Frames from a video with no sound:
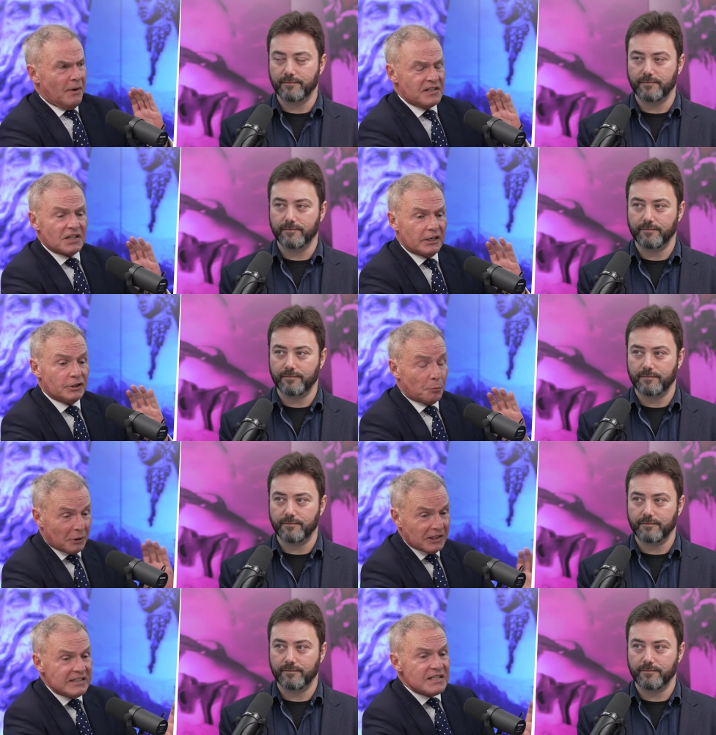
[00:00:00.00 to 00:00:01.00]
Speaker 1: basically the
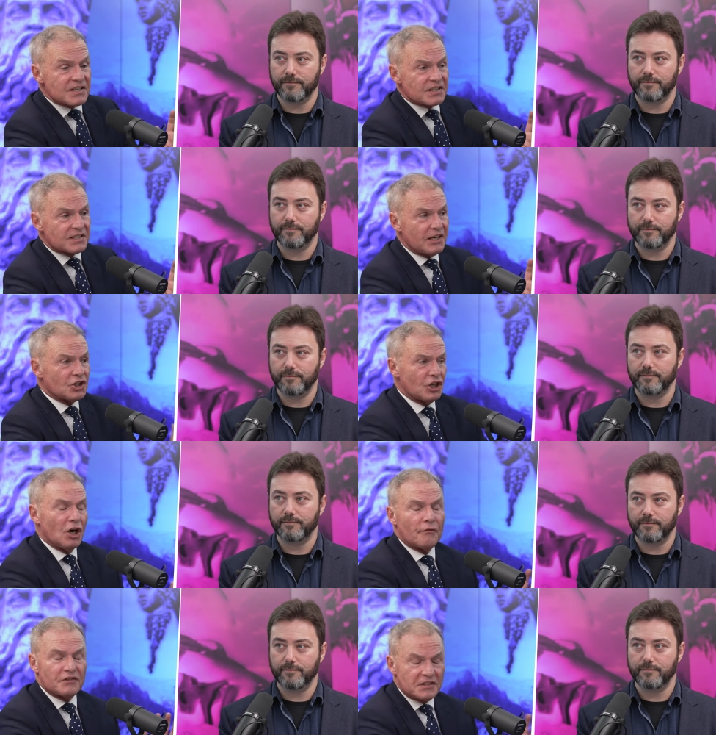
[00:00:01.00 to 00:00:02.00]
police essentially
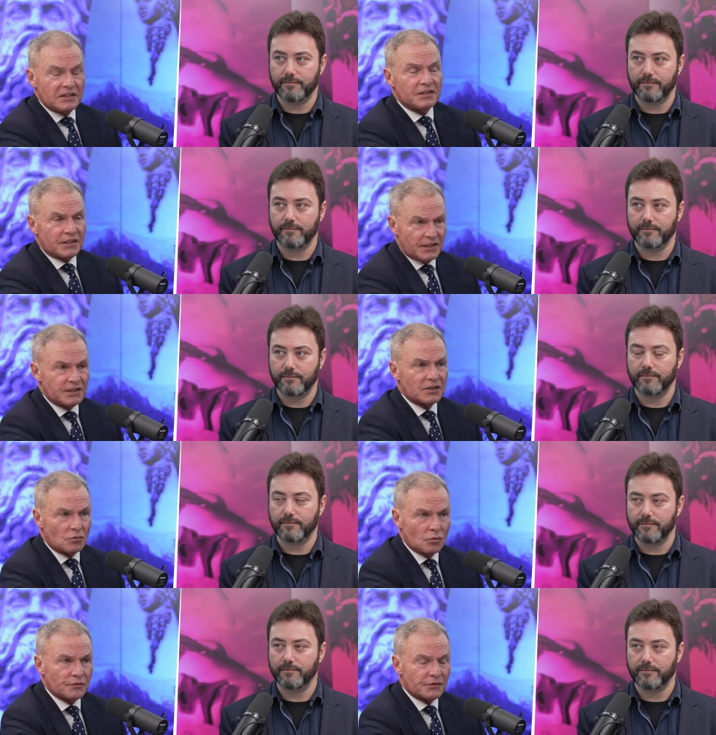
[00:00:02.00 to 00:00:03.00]
are facilitating
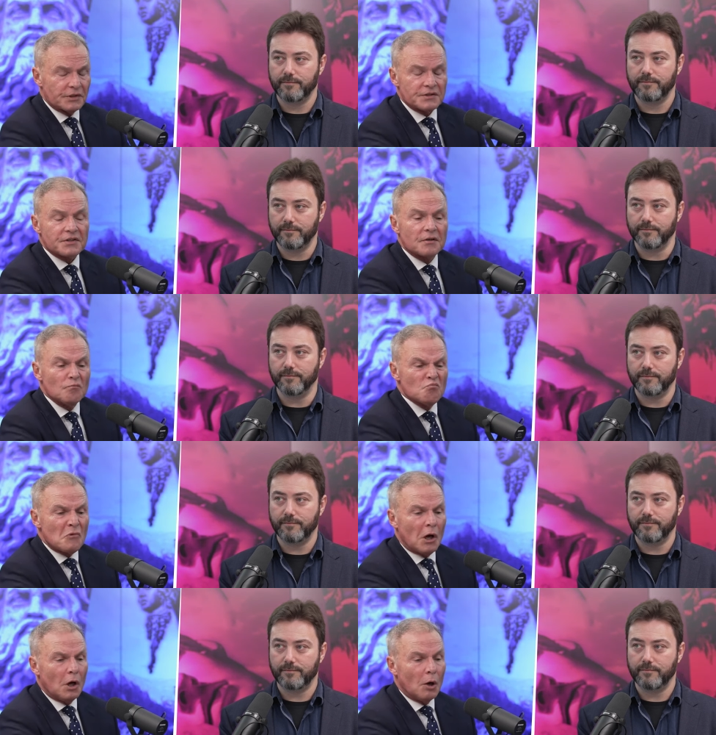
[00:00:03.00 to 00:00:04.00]
all of this.
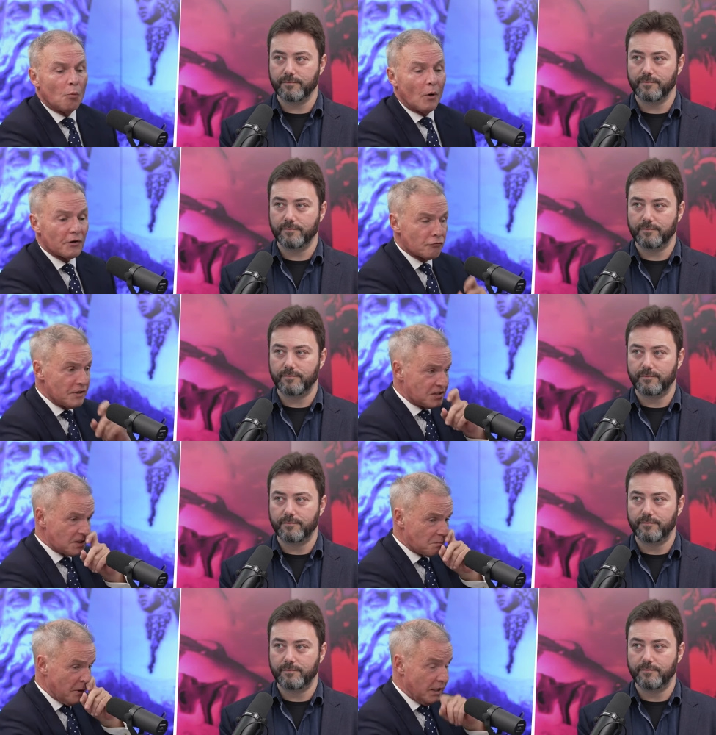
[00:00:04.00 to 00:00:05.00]
Mm. Um, one of the
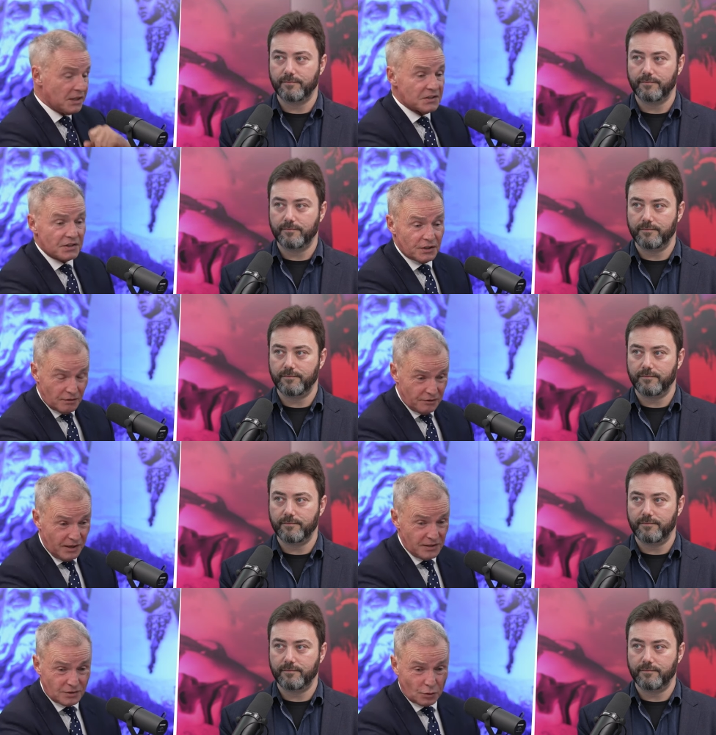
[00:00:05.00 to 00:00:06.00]
reasons being is that
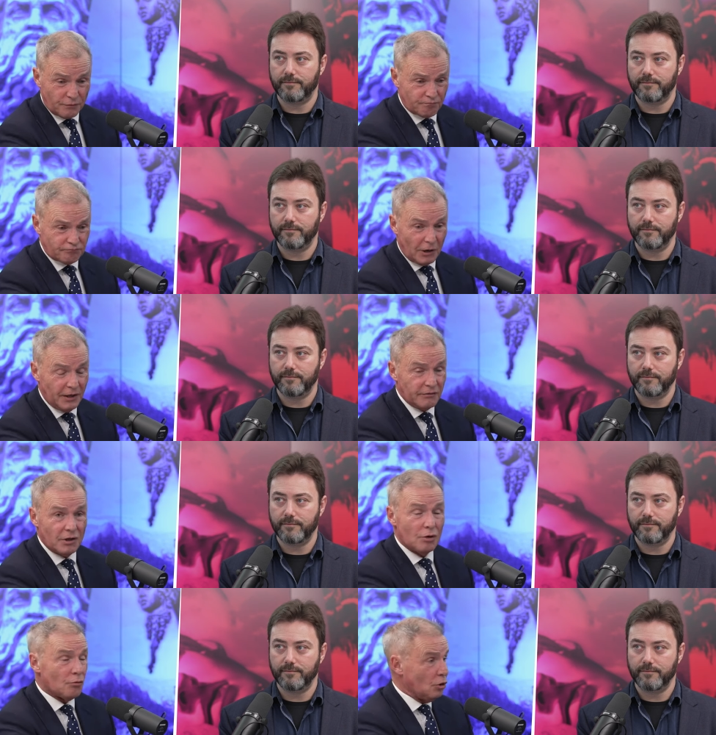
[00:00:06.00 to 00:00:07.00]
they sort of kind of
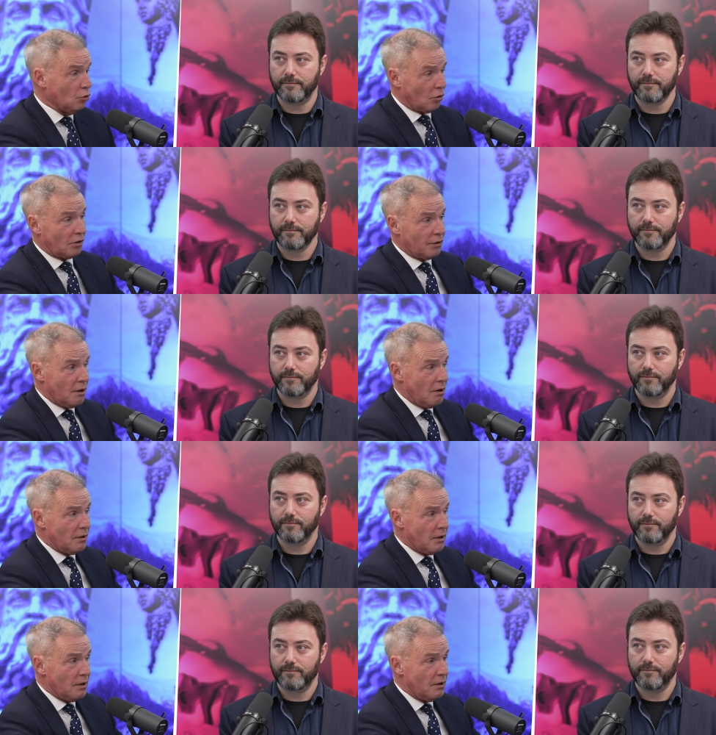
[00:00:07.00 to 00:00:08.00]
know, look,
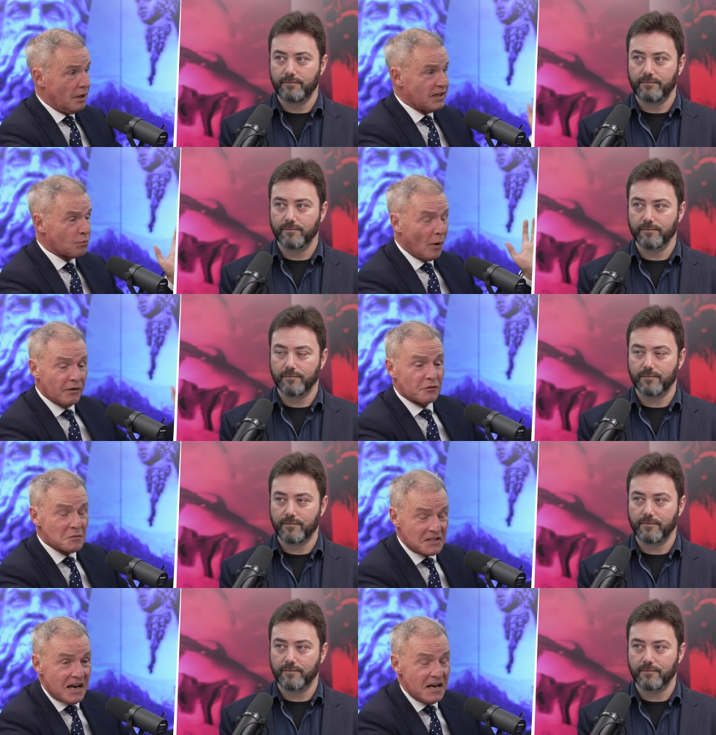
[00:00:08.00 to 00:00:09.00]
as one of them
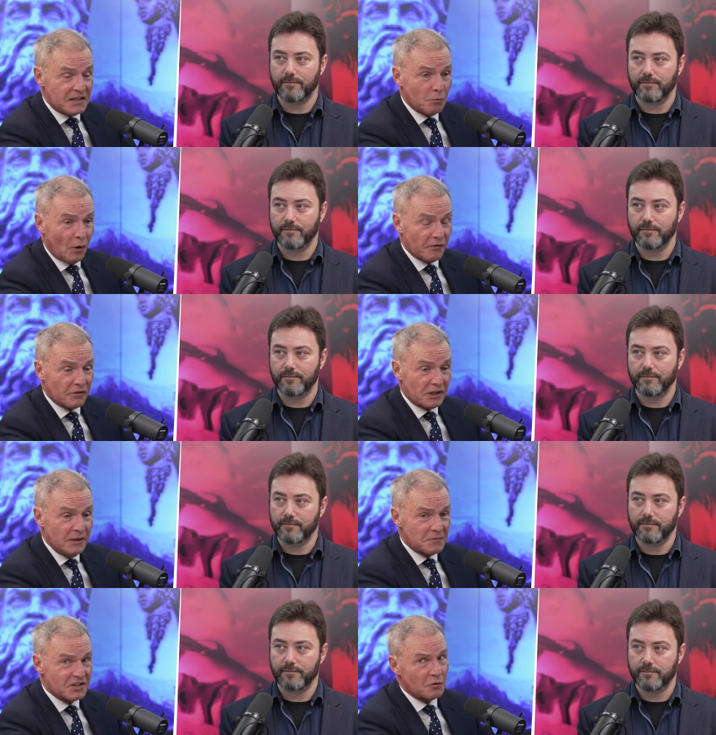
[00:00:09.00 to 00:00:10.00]
said in one of the
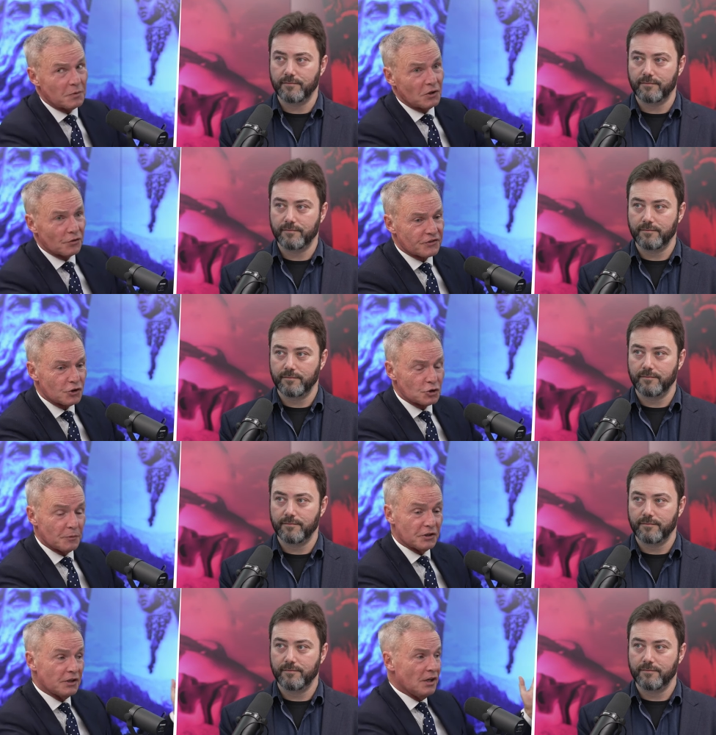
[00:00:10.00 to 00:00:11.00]
clips that have been on social
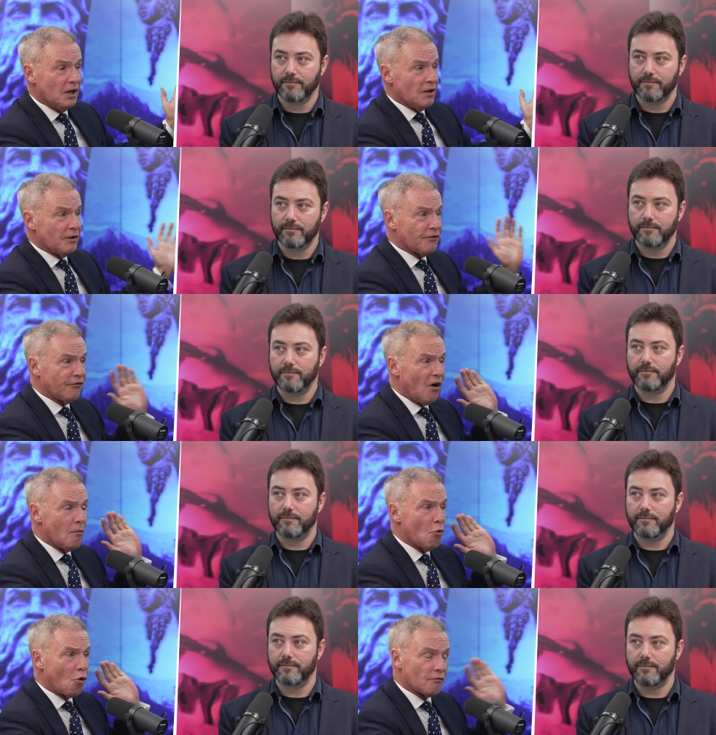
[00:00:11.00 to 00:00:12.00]
media, there's far
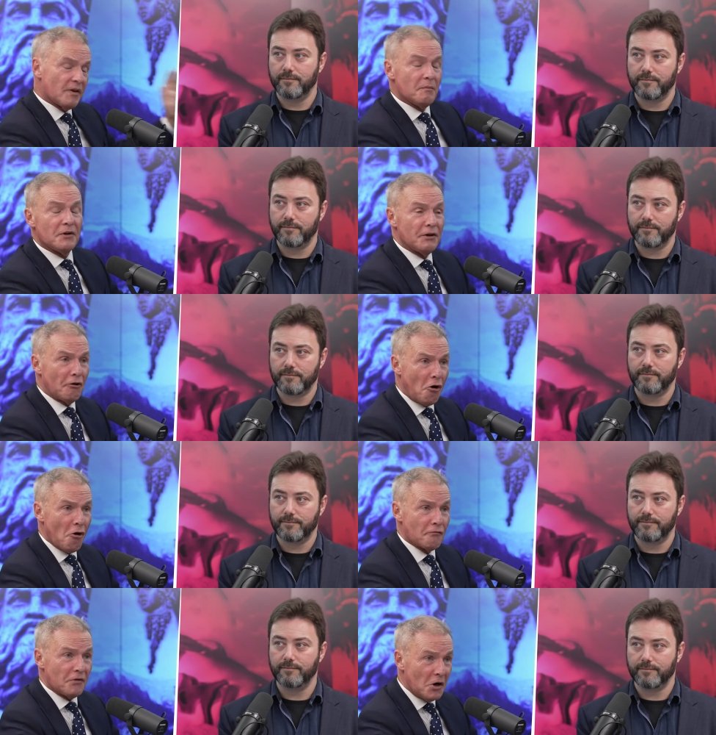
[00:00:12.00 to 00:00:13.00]
more of them than there
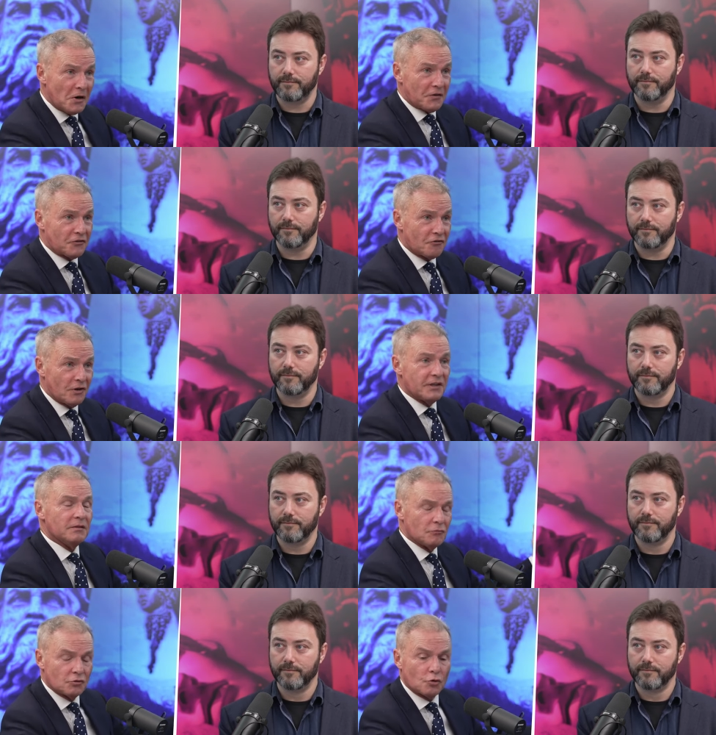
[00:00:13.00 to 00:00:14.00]
are of us, mm. right?
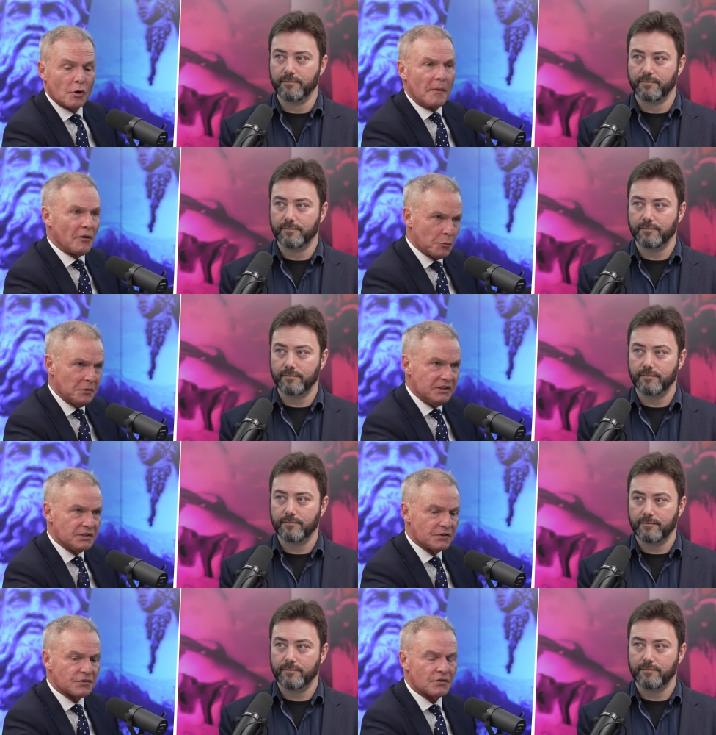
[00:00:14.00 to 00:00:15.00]
He's talking about the
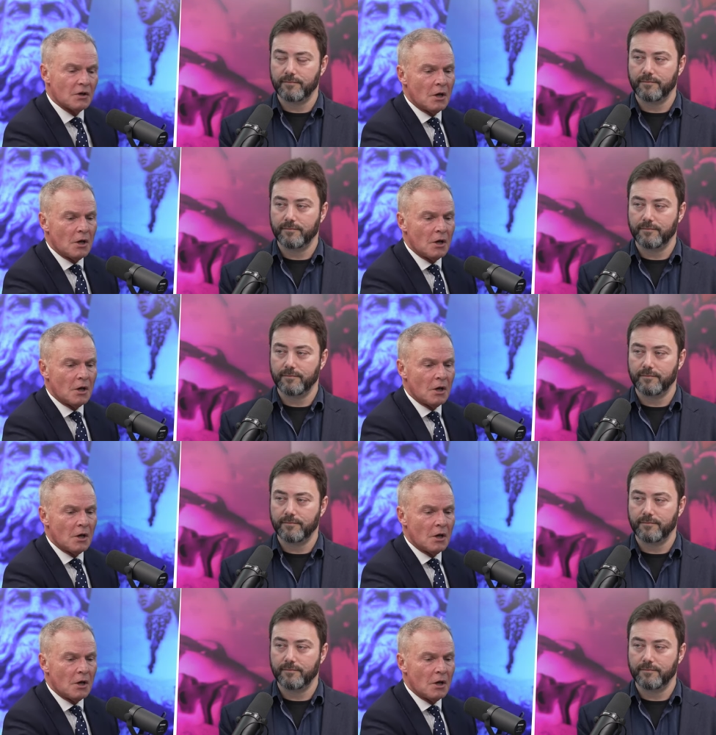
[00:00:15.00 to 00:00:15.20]
police.